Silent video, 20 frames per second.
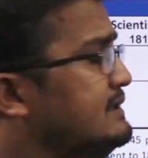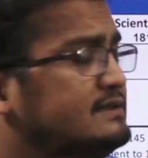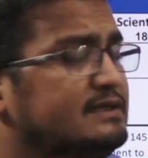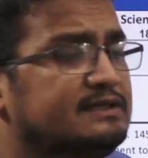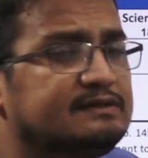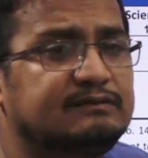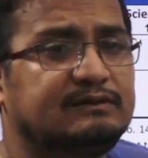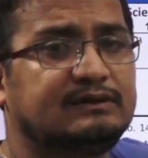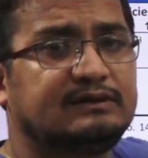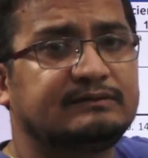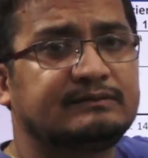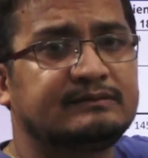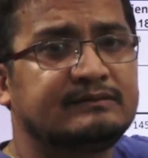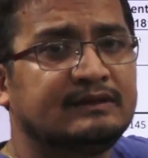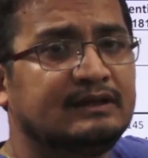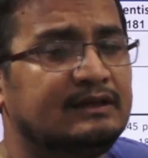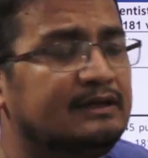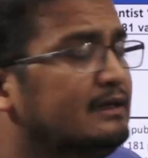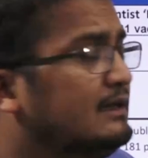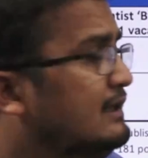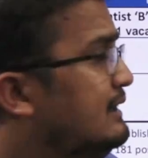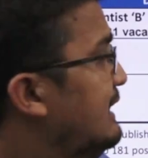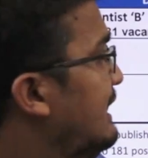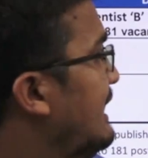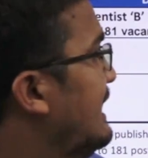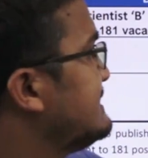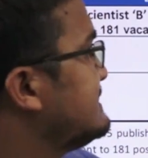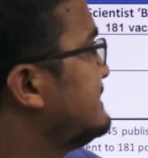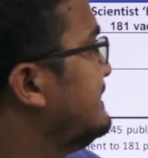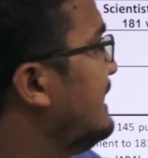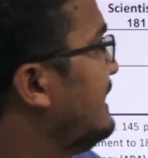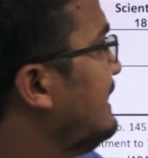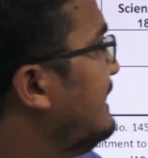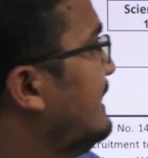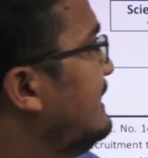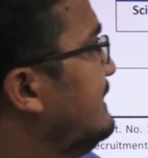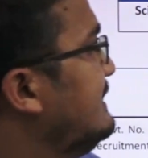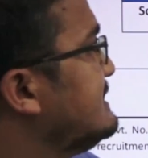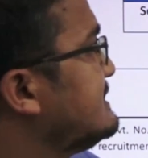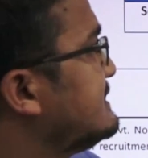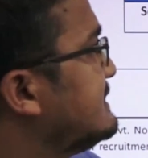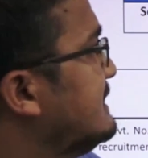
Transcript: is this one last deadline is